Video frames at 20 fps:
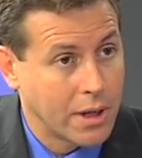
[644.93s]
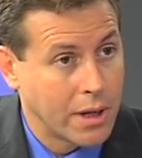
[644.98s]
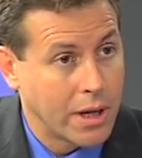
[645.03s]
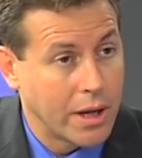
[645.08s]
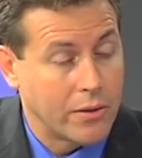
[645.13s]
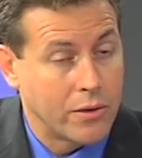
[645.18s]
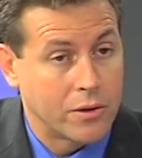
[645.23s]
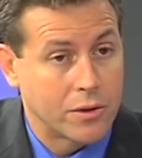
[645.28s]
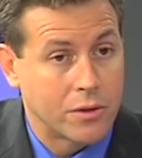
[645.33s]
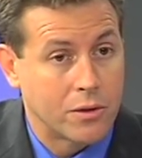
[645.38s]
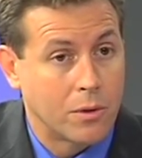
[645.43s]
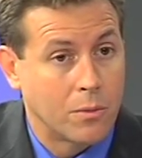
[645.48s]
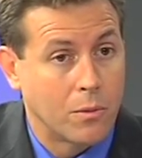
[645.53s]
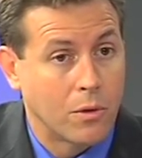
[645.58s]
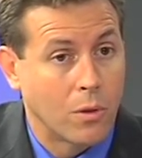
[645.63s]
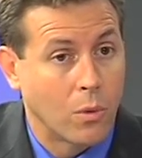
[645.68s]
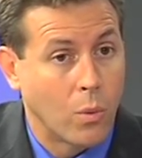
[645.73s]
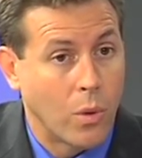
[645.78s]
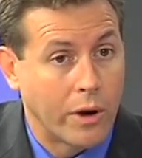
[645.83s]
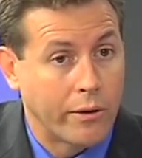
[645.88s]
and there's no
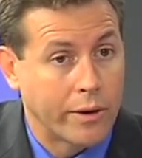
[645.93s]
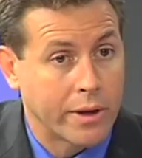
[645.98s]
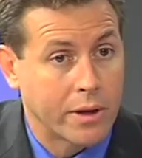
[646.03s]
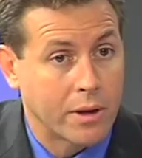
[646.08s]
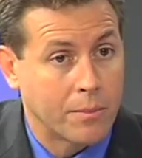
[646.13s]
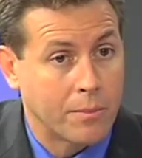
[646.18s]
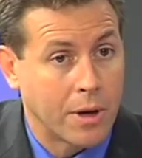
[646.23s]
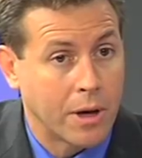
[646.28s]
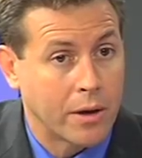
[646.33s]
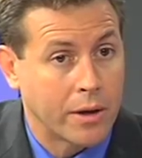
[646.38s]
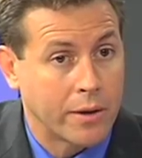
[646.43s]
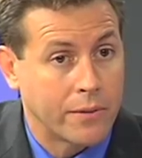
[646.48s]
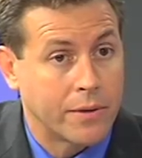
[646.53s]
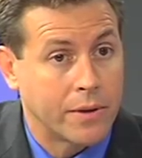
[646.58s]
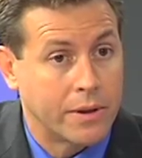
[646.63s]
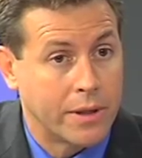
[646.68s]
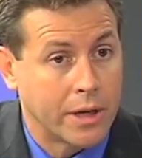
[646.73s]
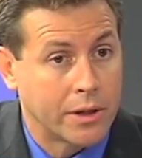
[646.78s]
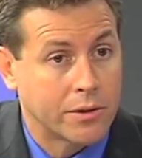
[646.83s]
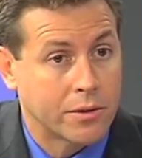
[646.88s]
more worrying about if the
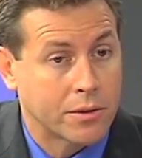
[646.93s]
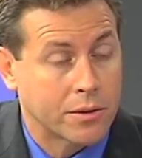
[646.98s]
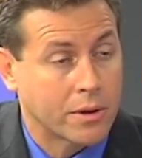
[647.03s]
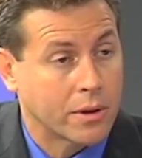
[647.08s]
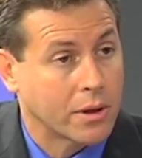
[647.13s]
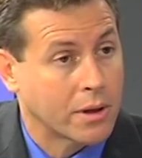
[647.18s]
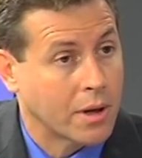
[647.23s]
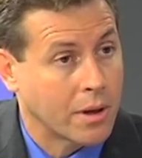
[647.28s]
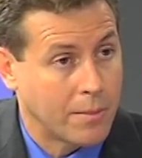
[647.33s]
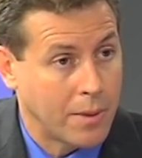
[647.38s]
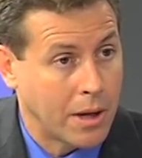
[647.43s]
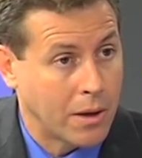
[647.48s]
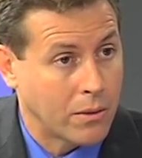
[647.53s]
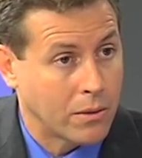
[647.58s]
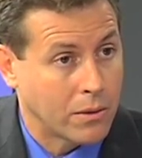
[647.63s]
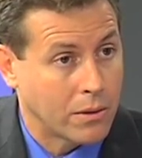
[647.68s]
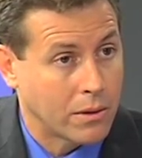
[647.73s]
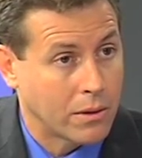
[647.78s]
denture is going to come out.